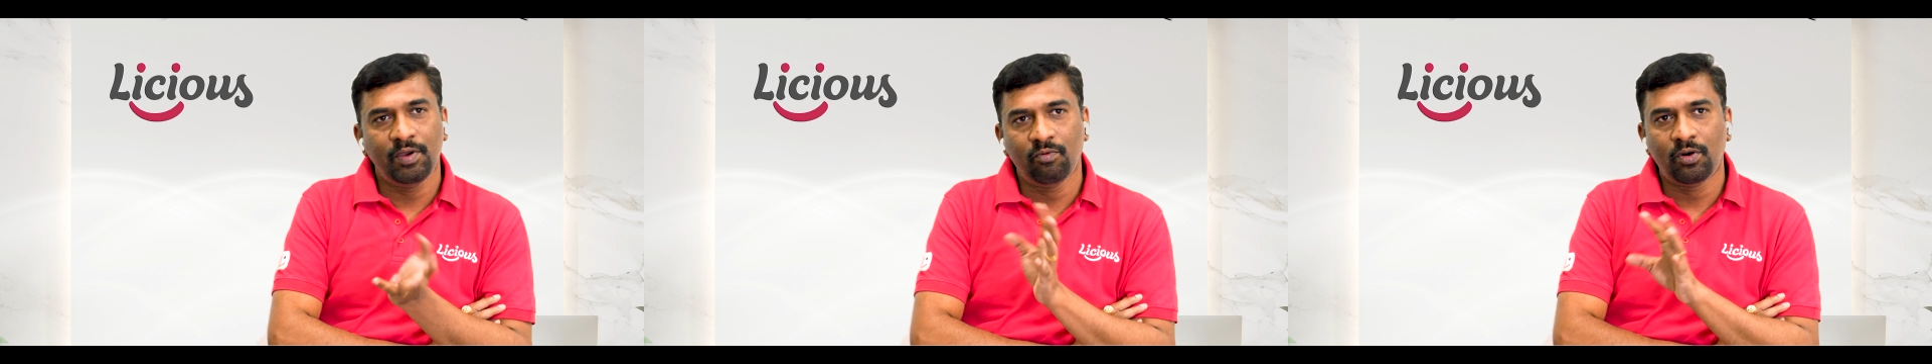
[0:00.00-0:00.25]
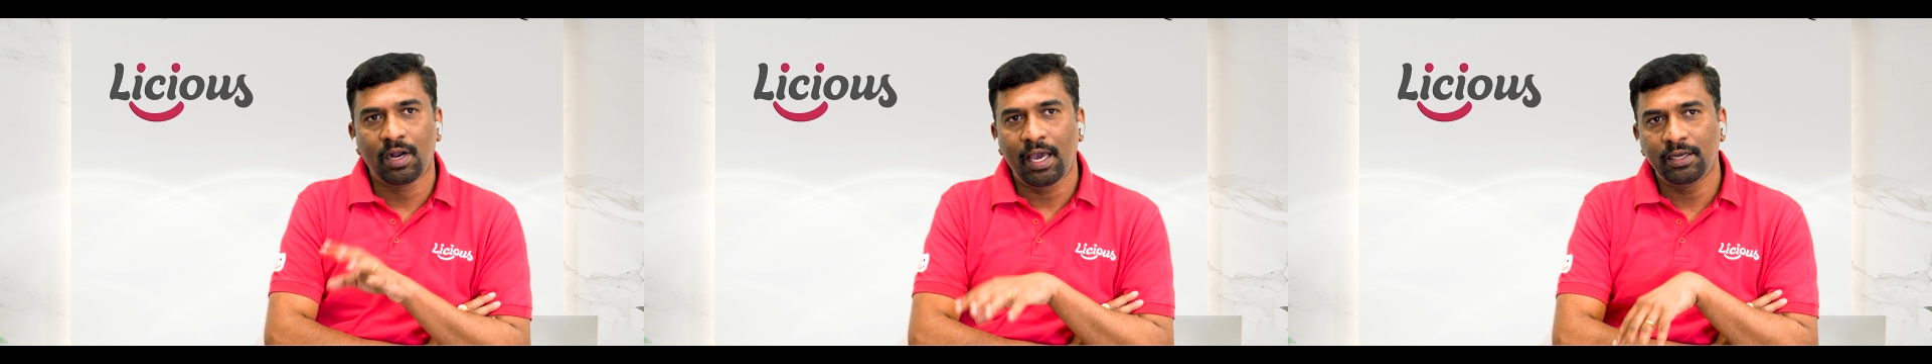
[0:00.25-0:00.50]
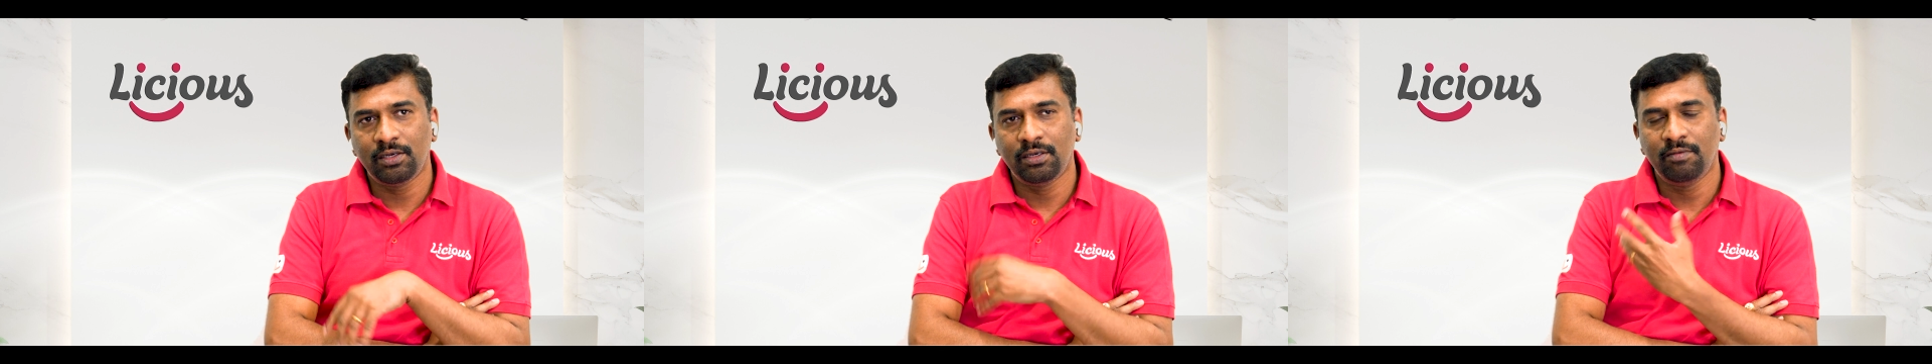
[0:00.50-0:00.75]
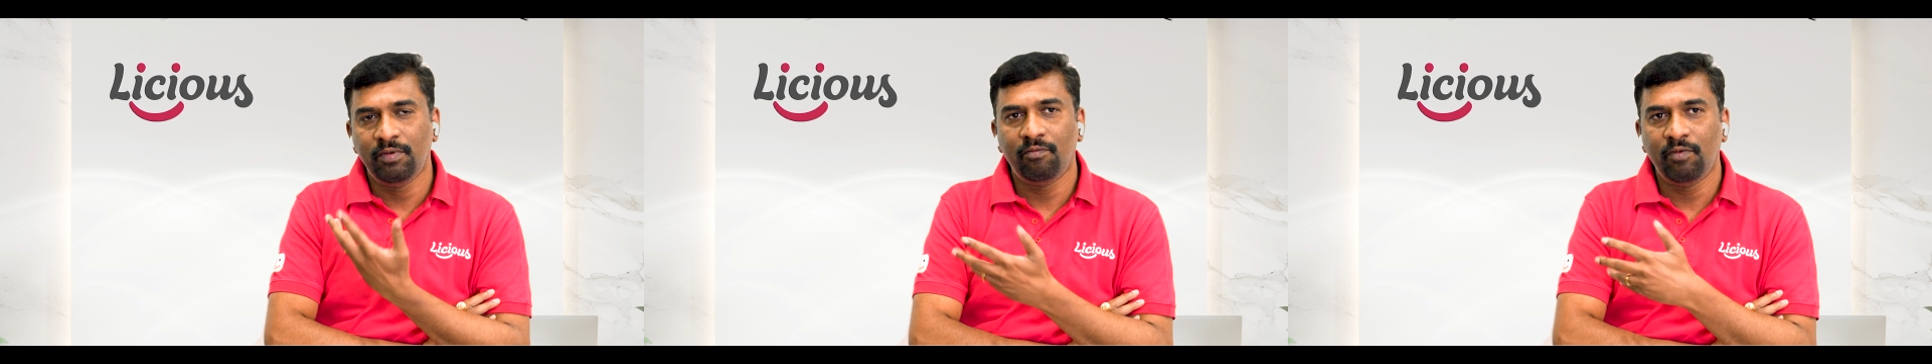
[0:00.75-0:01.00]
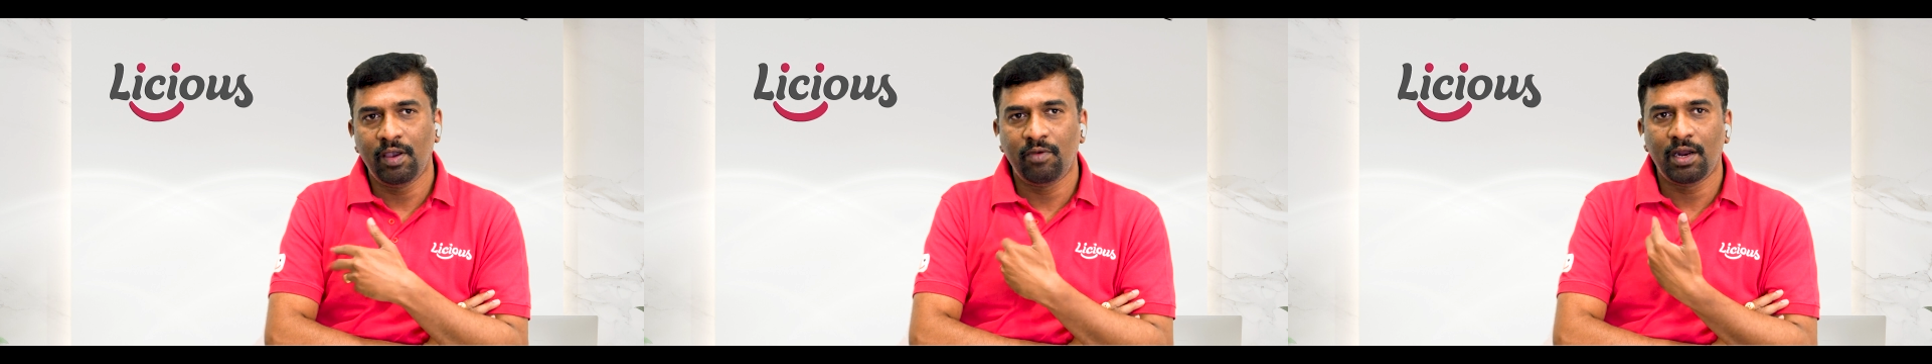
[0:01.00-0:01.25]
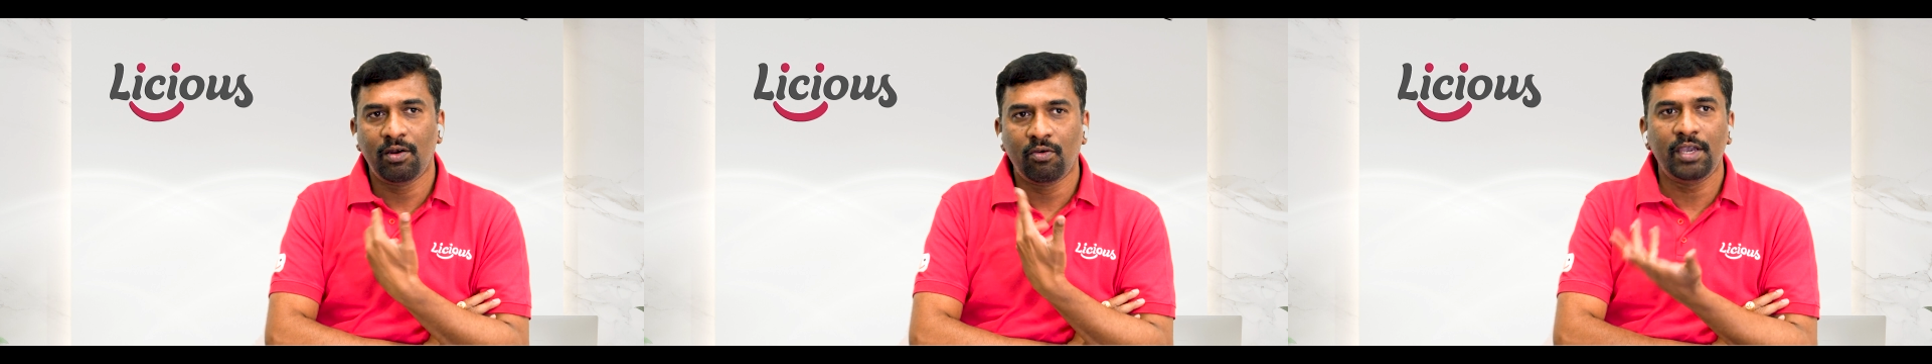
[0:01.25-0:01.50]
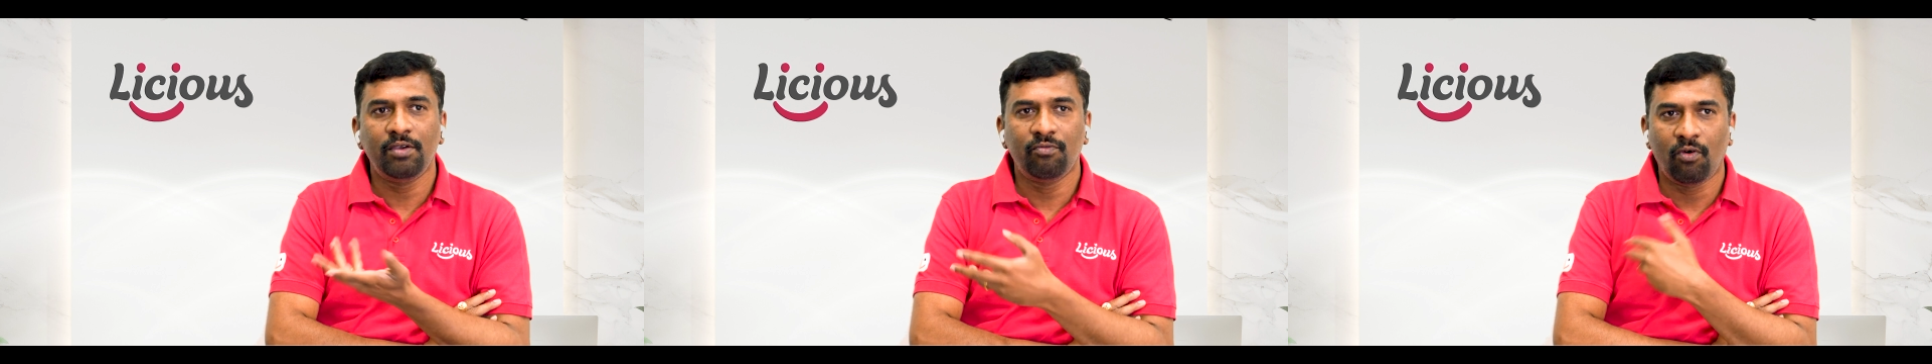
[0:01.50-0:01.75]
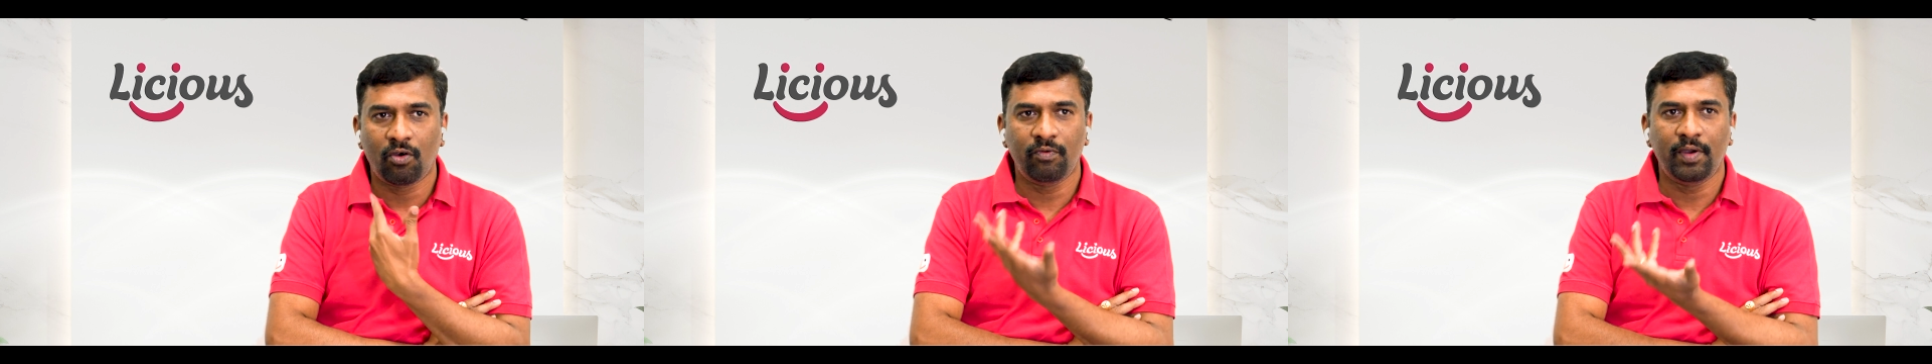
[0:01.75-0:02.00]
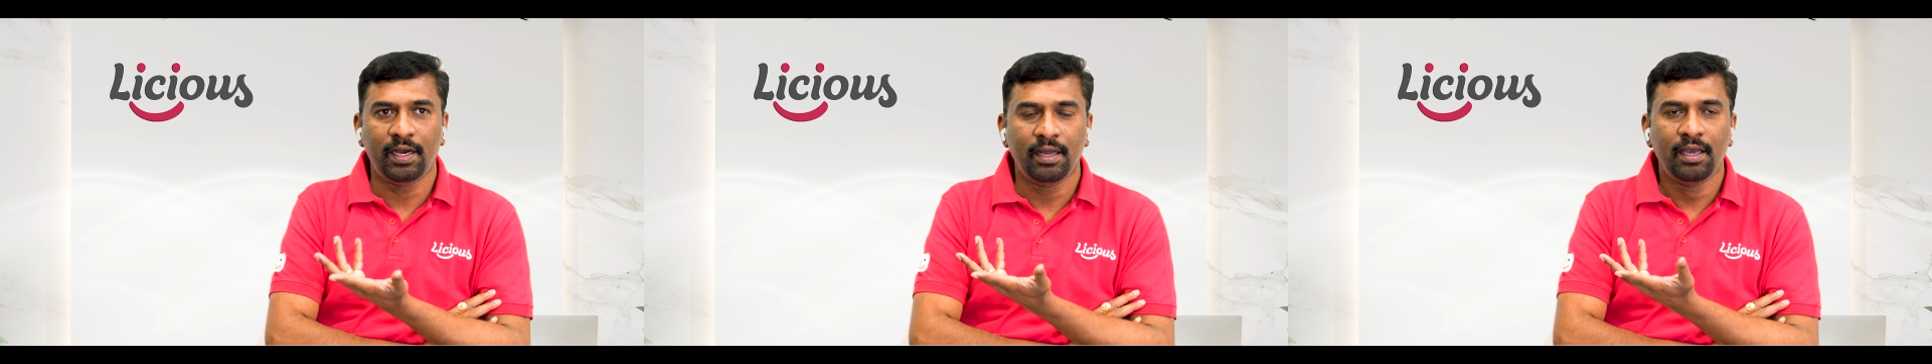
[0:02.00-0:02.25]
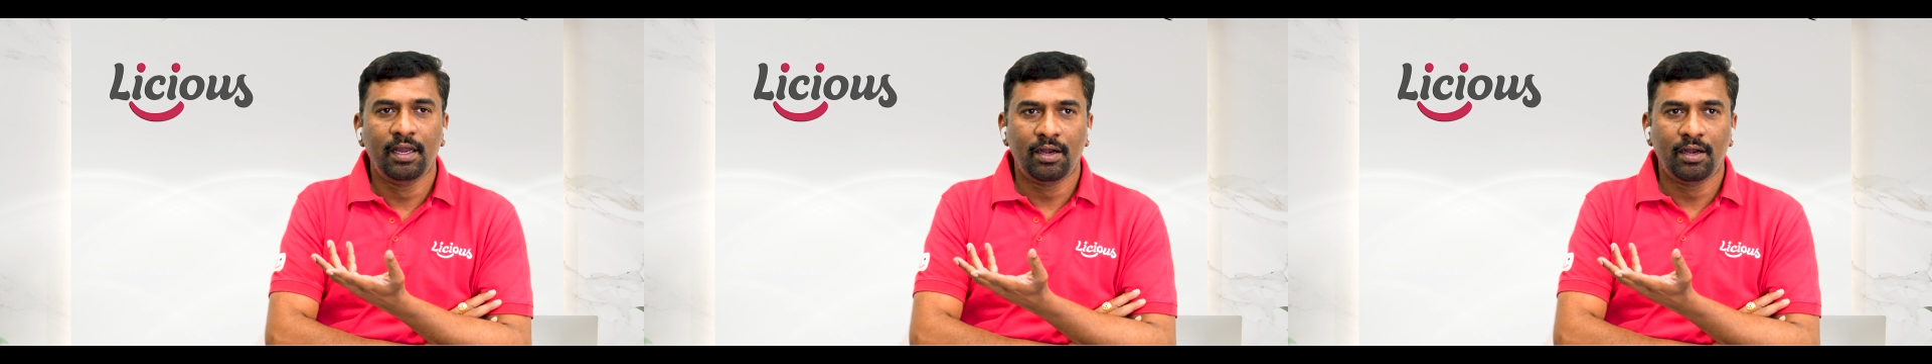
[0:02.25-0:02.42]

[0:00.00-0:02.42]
are looking forward.